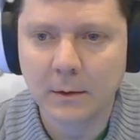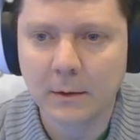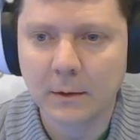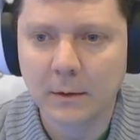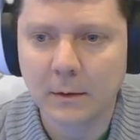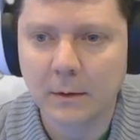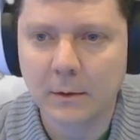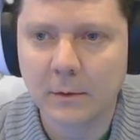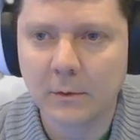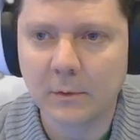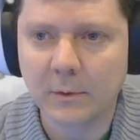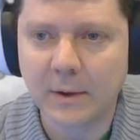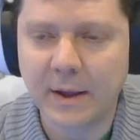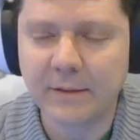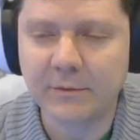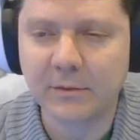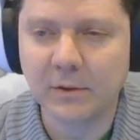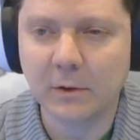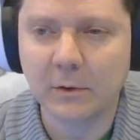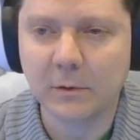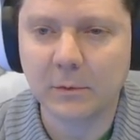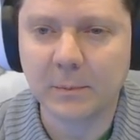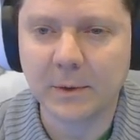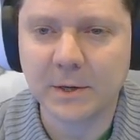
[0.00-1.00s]
So I have to
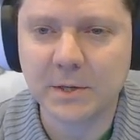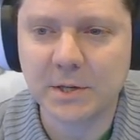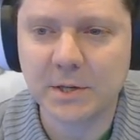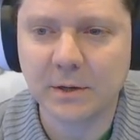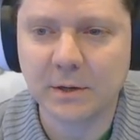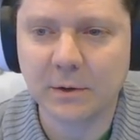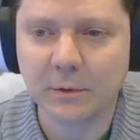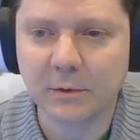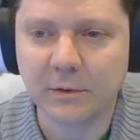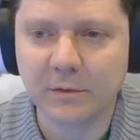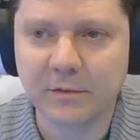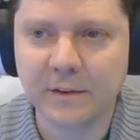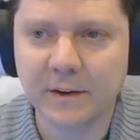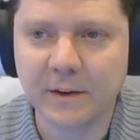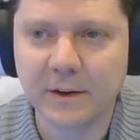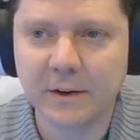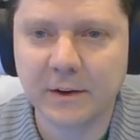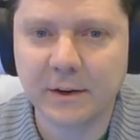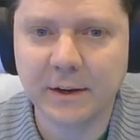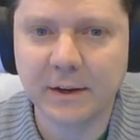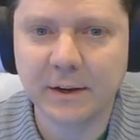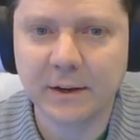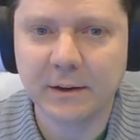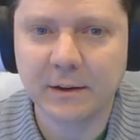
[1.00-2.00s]
use my shields
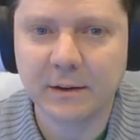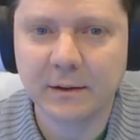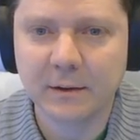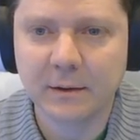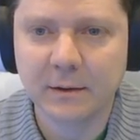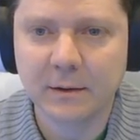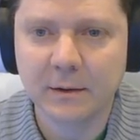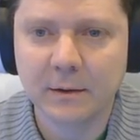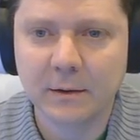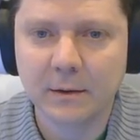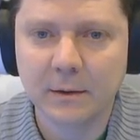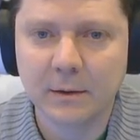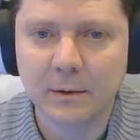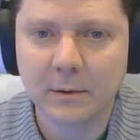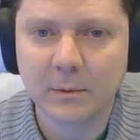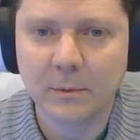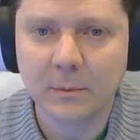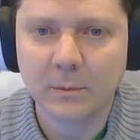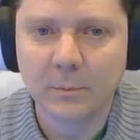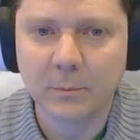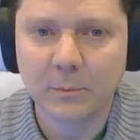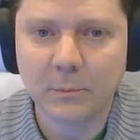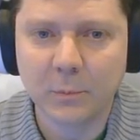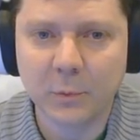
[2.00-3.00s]
very
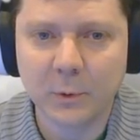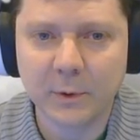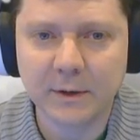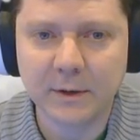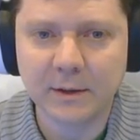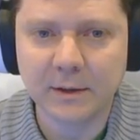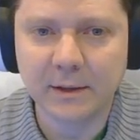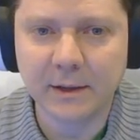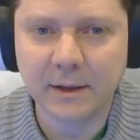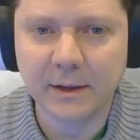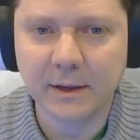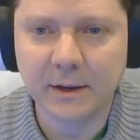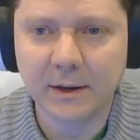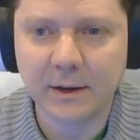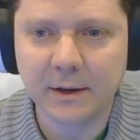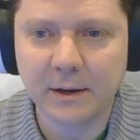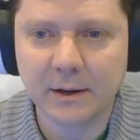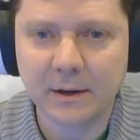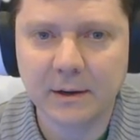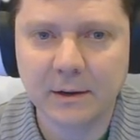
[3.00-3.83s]
pointedly here.